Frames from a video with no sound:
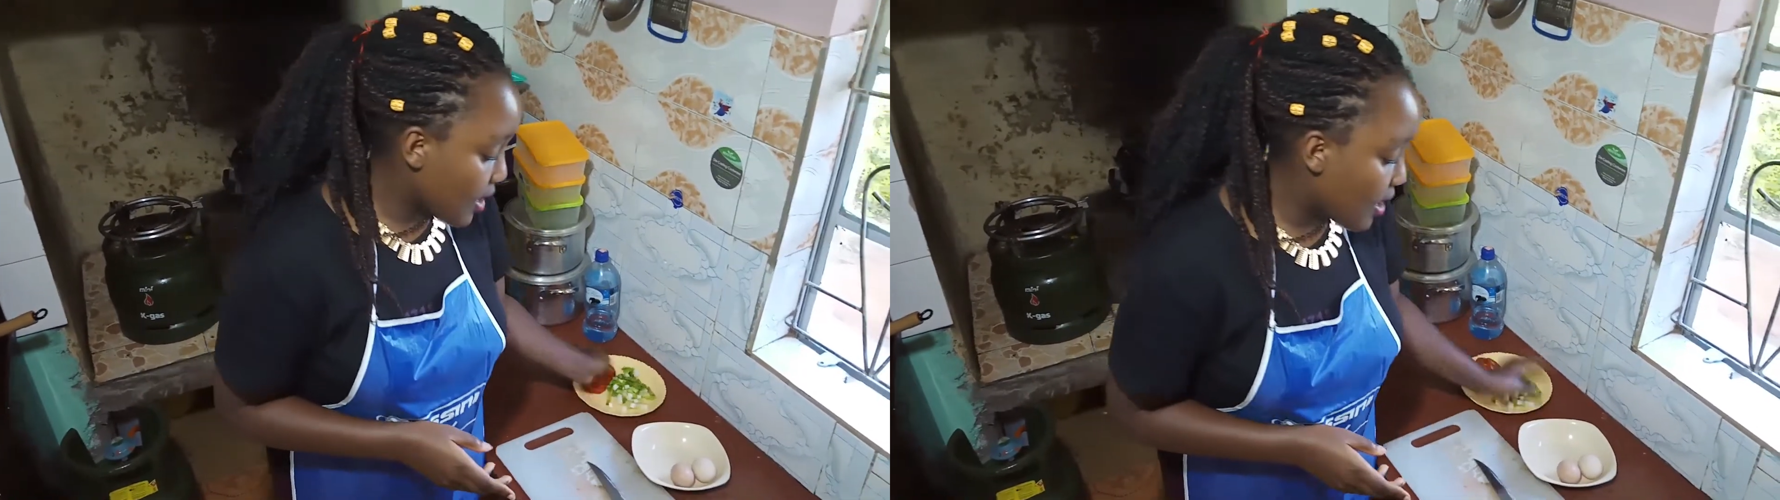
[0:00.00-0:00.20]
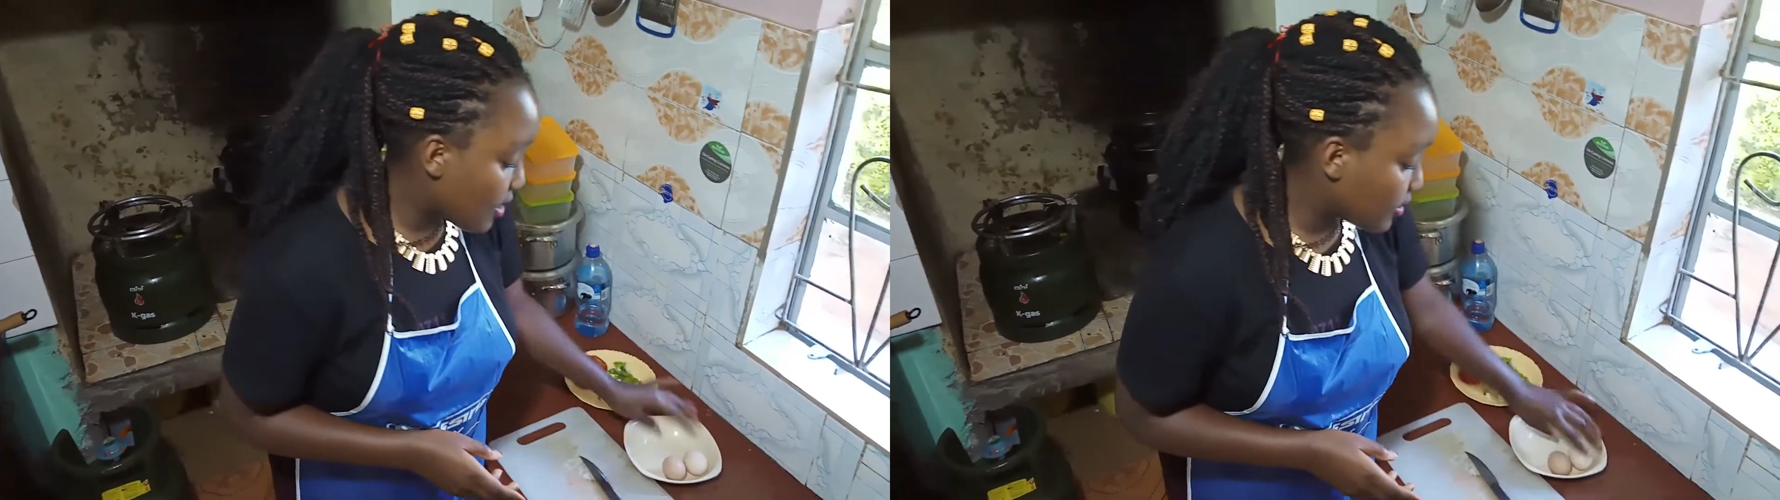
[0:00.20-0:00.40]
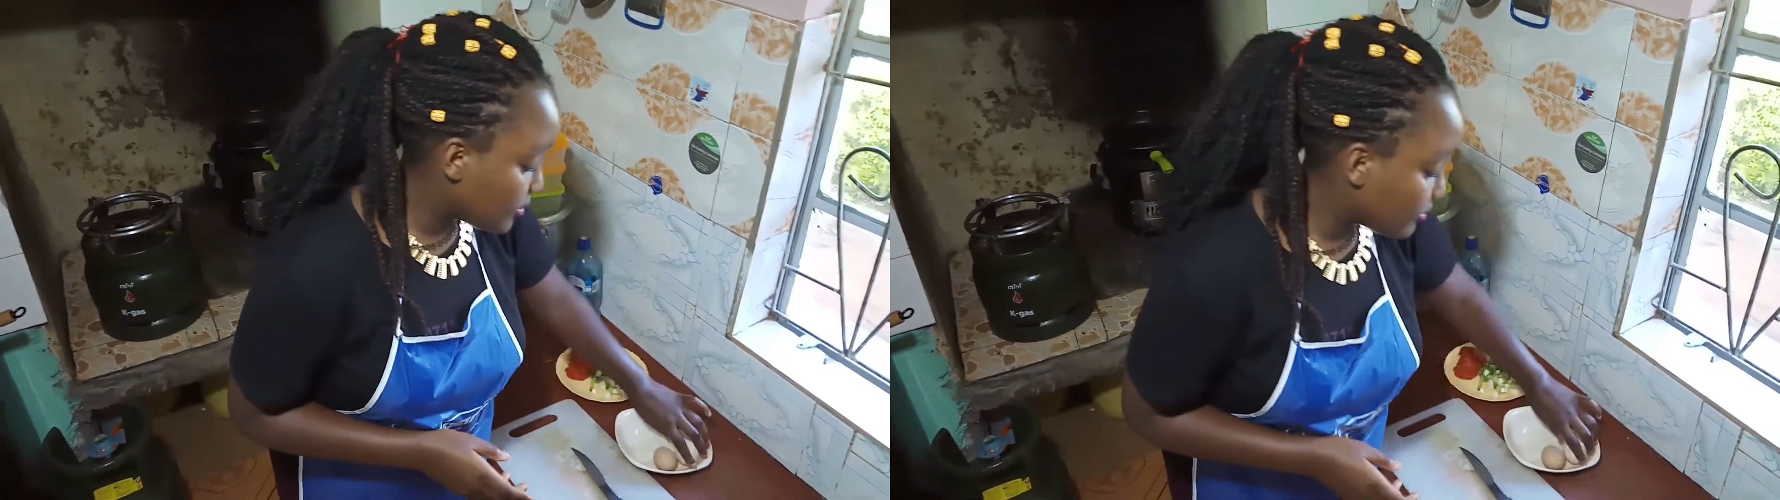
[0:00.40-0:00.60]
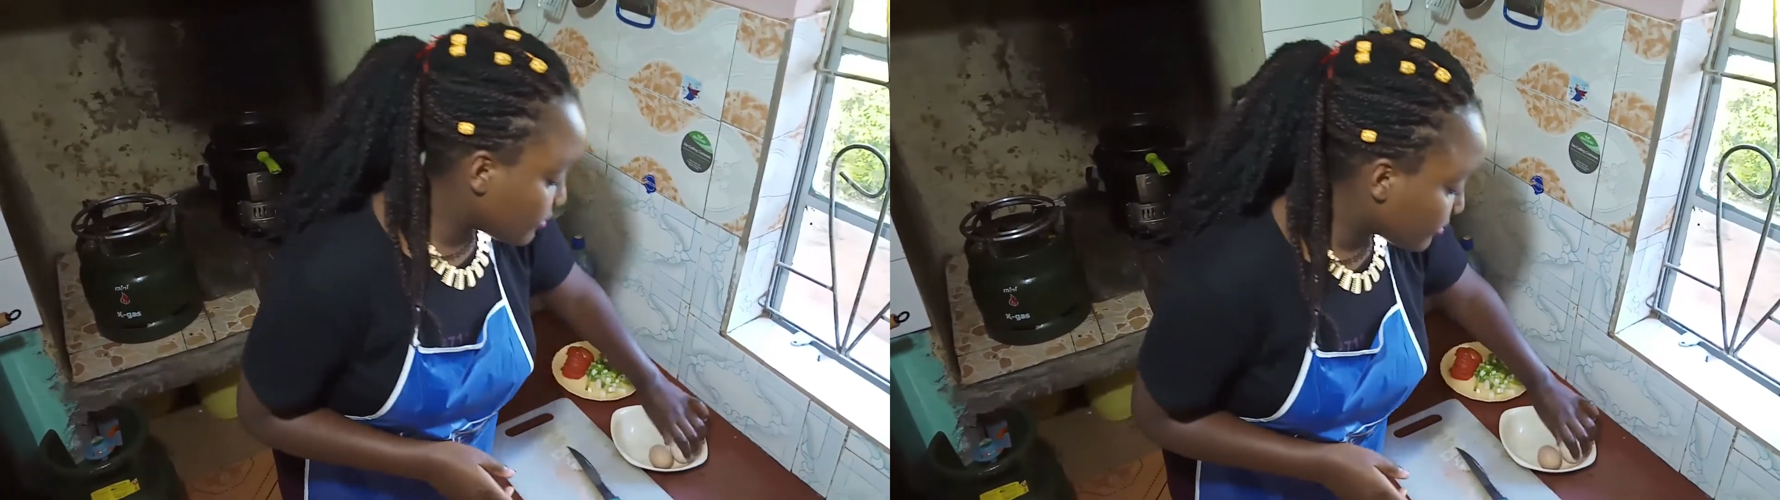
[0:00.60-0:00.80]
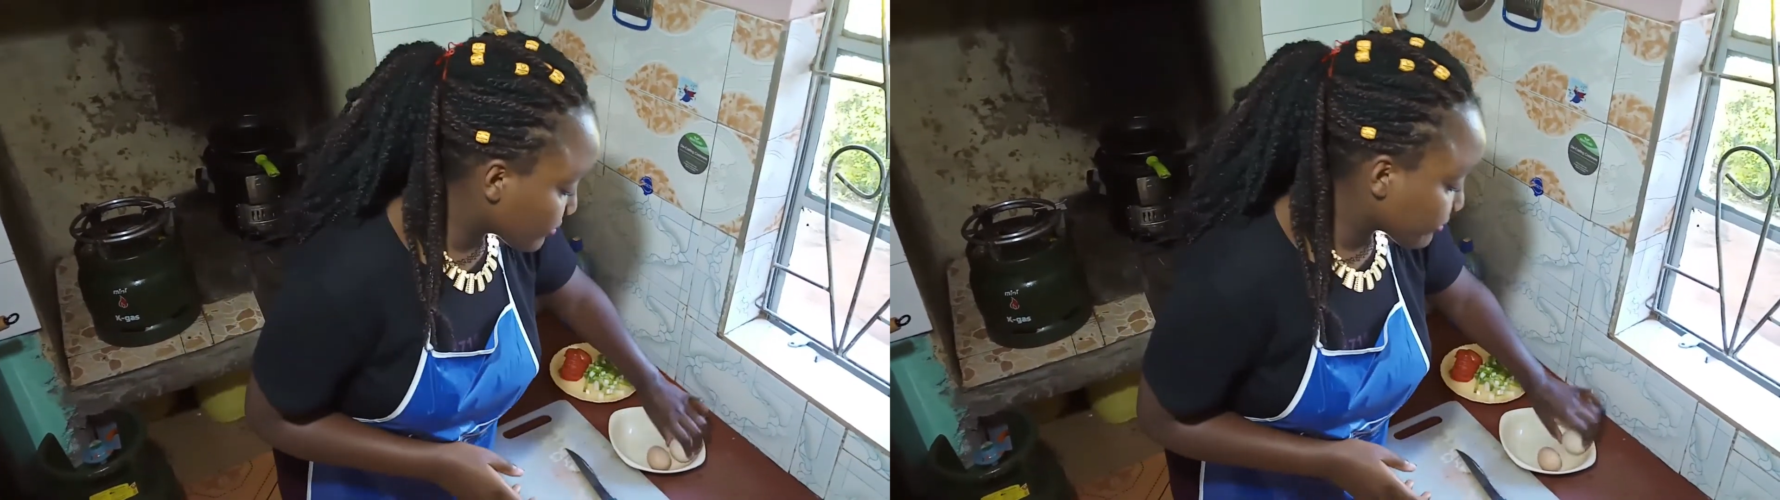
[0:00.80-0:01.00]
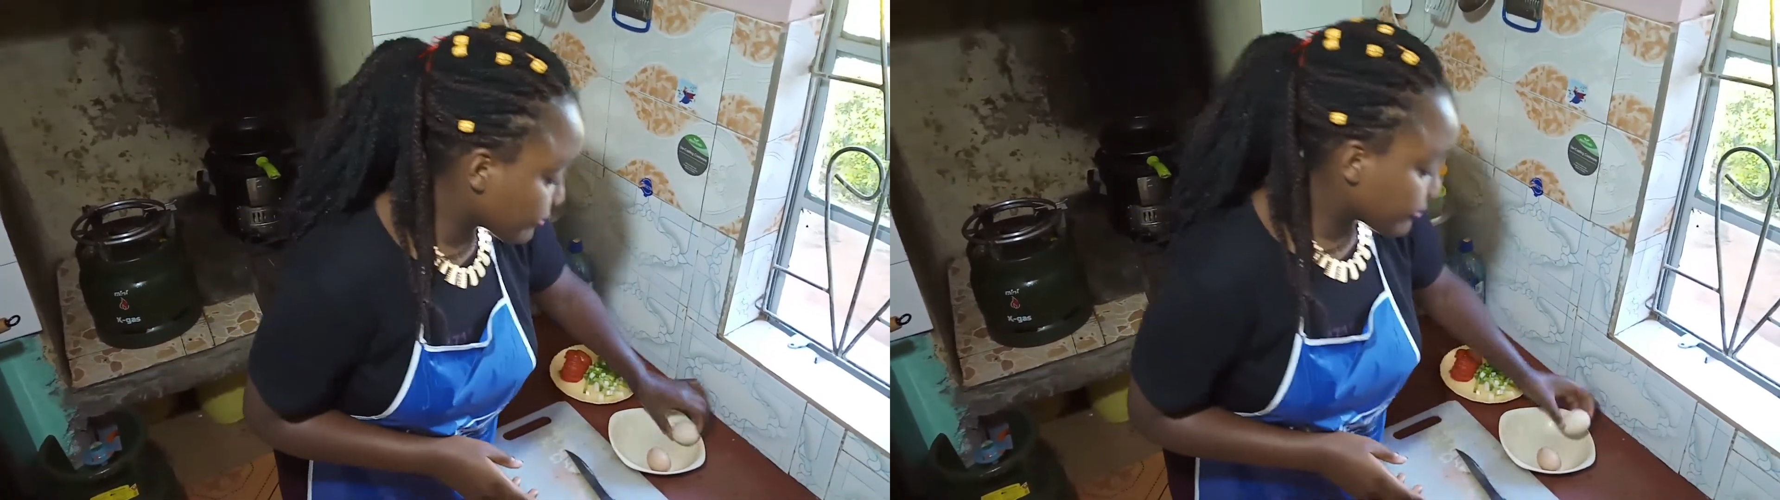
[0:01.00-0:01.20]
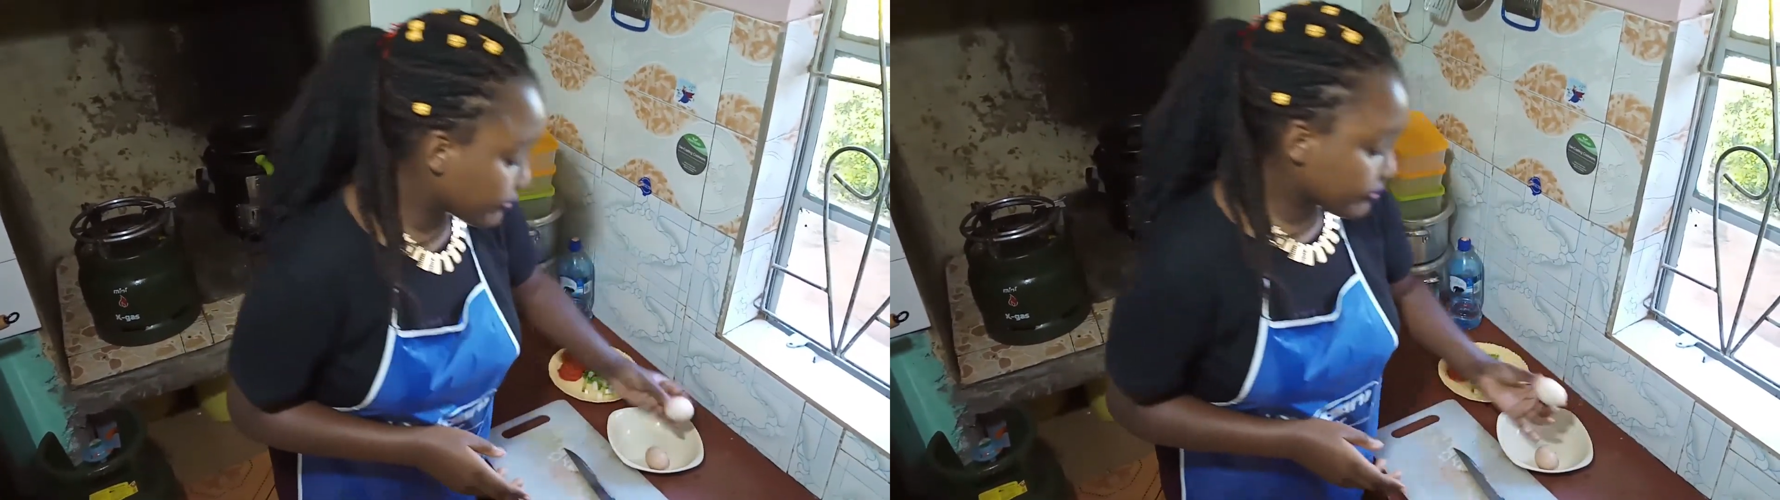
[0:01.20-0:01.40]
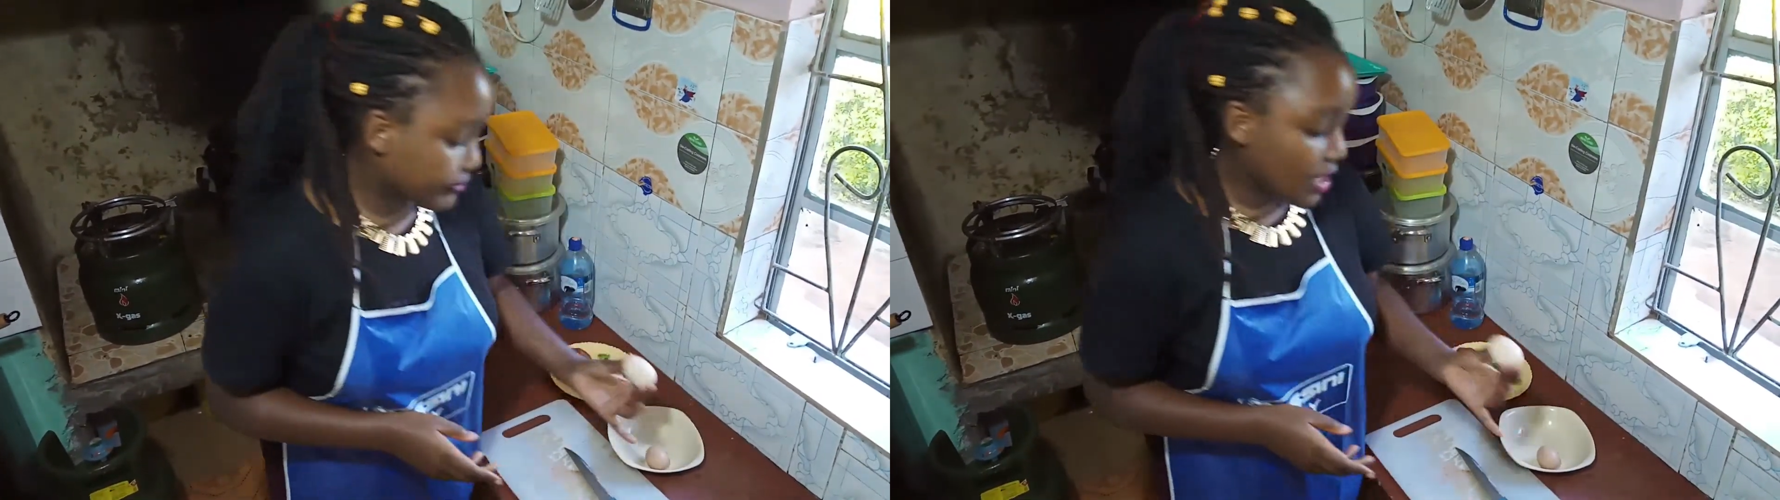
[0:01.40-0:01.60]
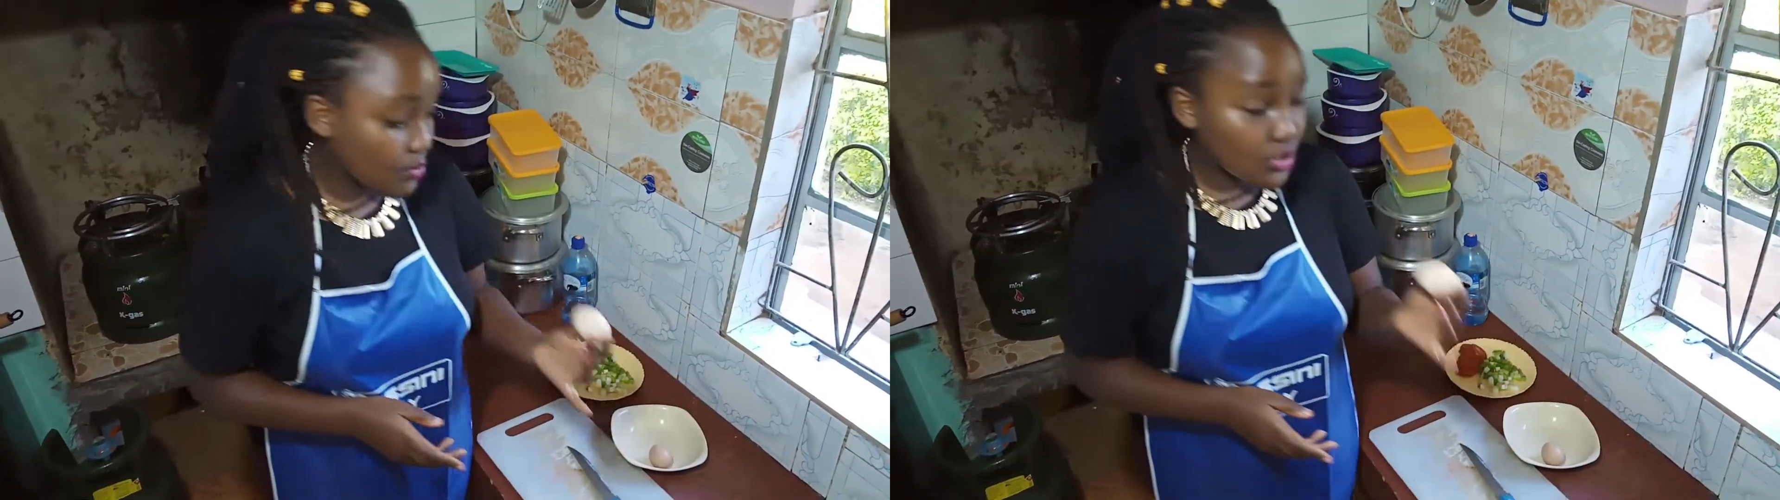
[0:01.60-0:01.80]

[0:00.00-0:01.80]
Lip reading: and I'm